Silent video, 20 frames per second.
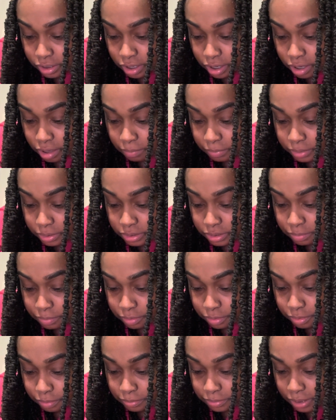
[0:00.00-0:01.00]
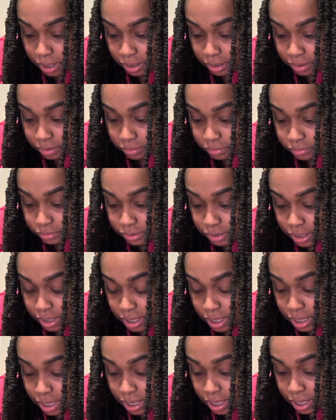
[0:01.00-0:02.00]
I'll eat some of them tacos
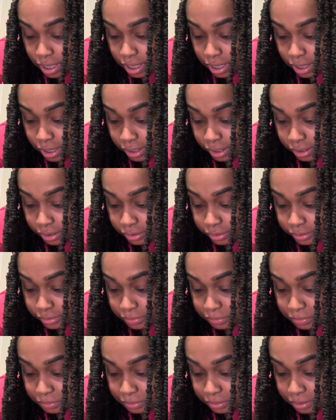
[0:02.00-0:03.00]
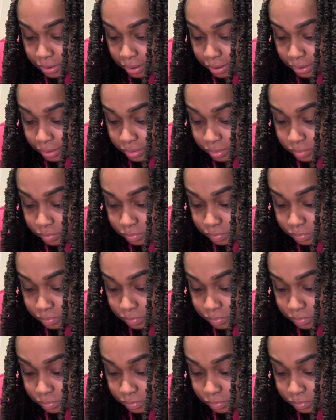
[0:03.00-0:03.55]
I had cooked the other day.